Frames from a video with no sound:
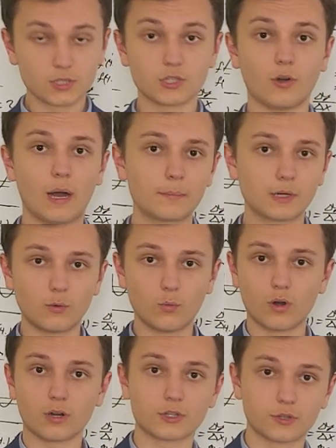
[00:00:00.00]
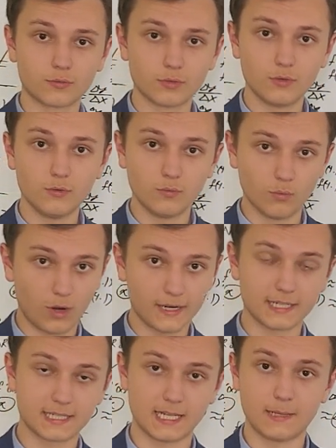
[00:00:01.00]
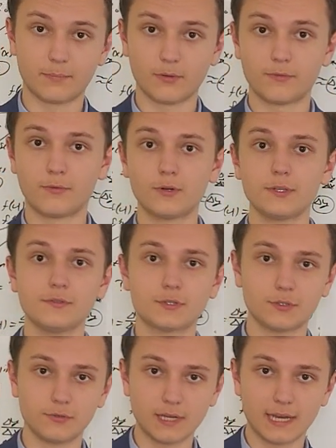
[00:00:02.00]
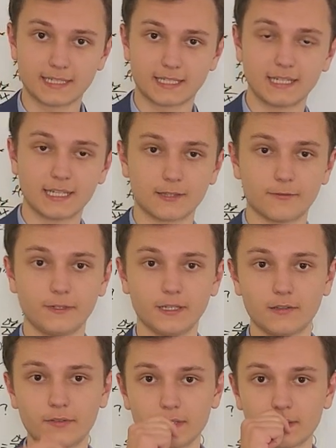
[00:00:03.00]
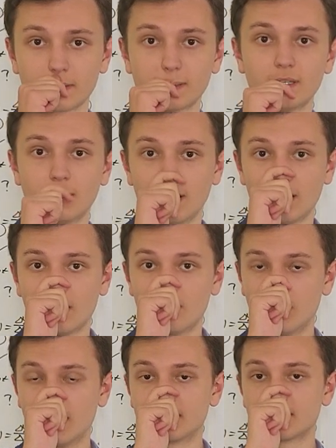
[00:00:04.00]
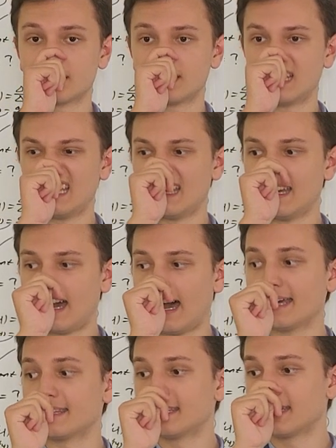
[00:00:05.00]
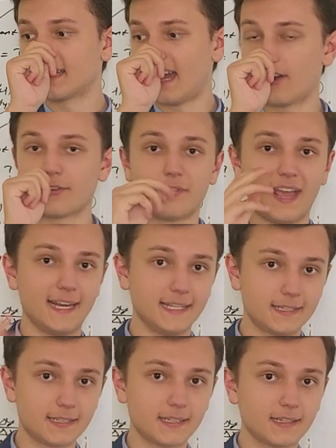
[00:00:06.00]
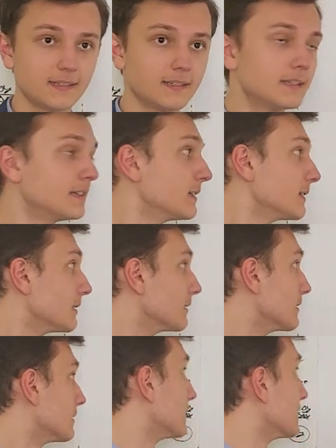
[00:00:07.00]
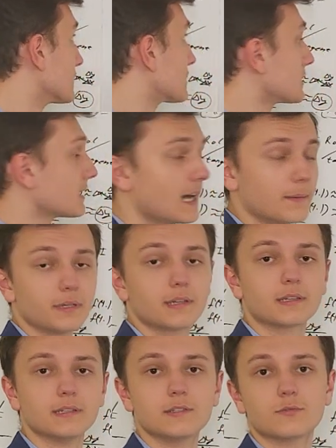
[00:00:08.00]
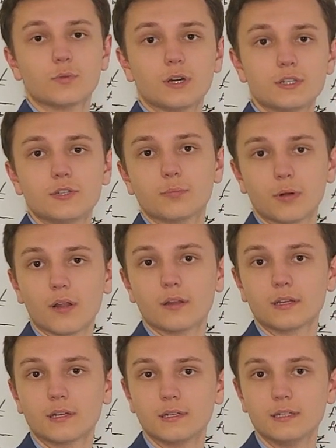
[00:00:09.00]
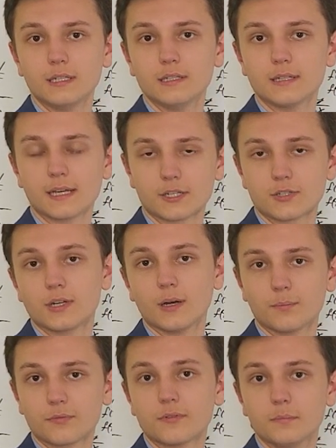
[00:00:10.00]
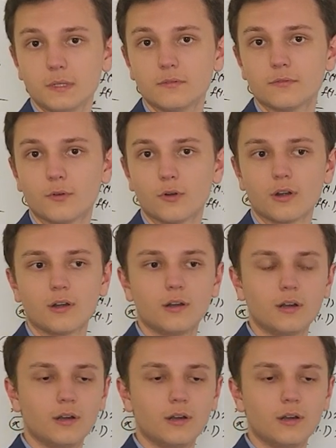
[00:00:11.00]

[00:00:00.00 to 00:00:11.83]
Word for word: so i'm going to work through one example for you so you guys can get the feel of it but i think out of anything this topic is what you're probably going to need extra help from me for